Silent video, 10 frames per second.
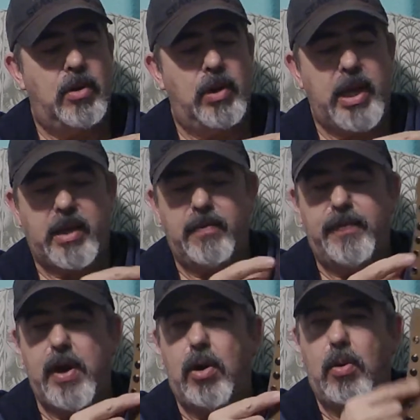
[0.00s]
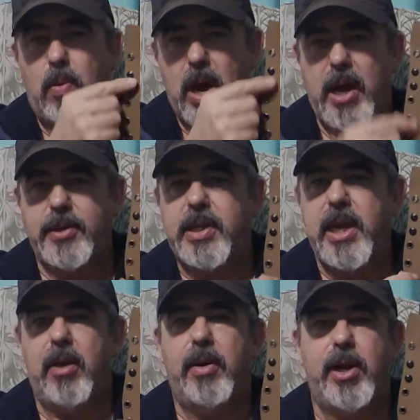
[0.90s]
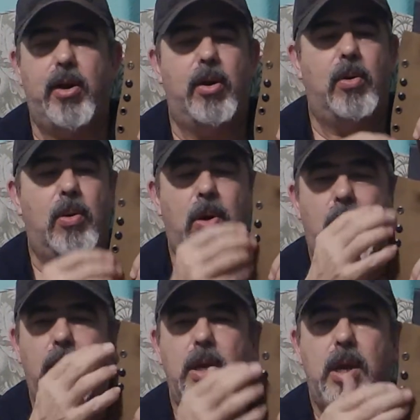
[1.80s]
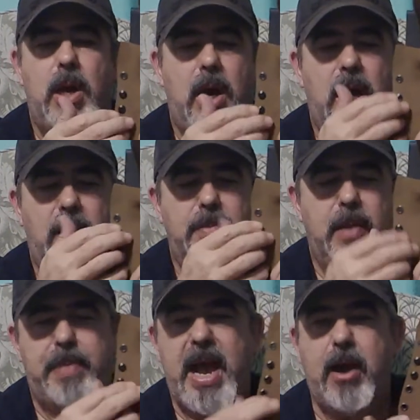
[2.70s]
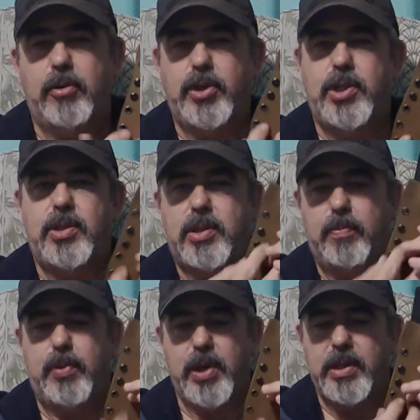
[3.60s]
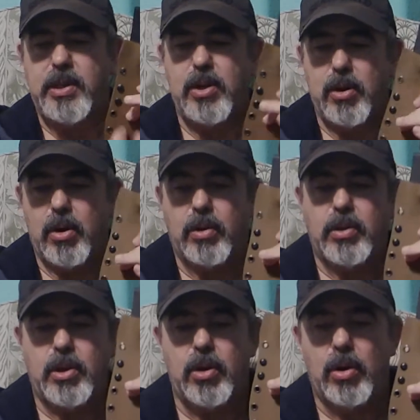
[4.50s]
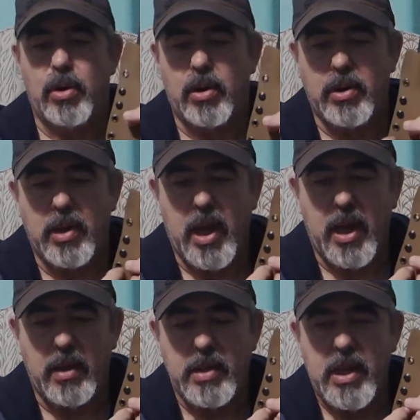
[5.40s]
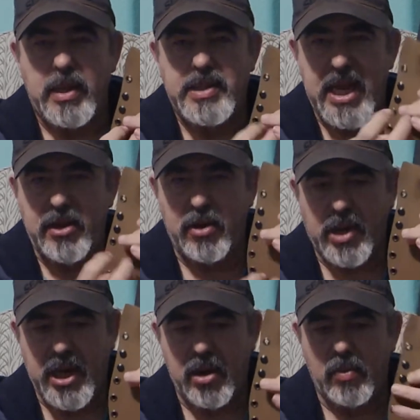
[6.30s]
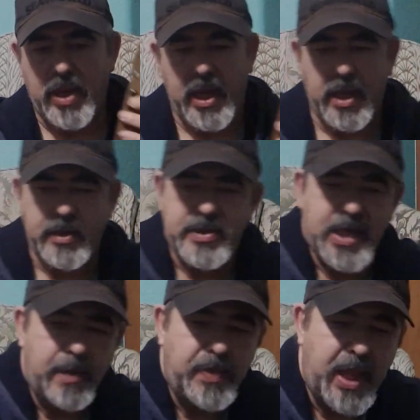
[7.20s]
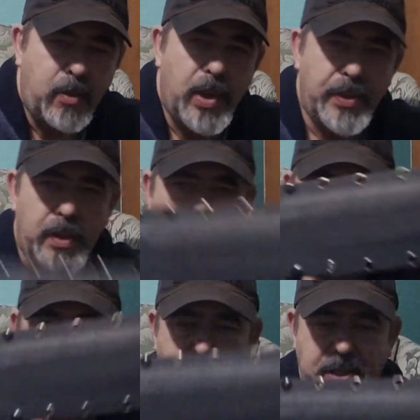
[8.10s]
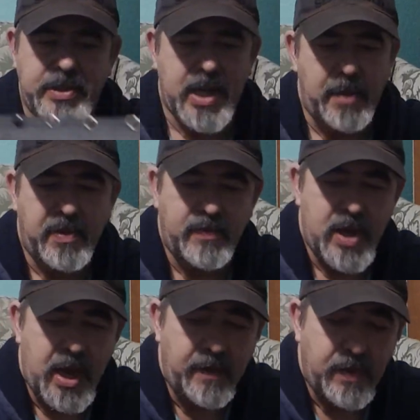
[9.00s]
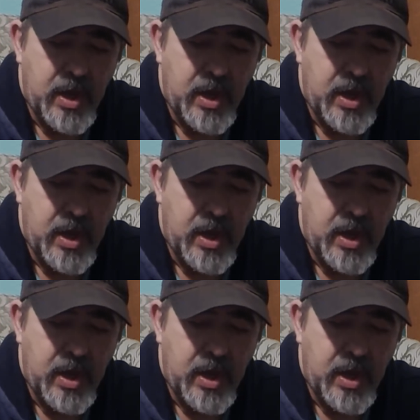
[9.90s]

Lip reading: like a ferro rod carrier, or a pouch to put your tender gear in. The same thing with this type of knife.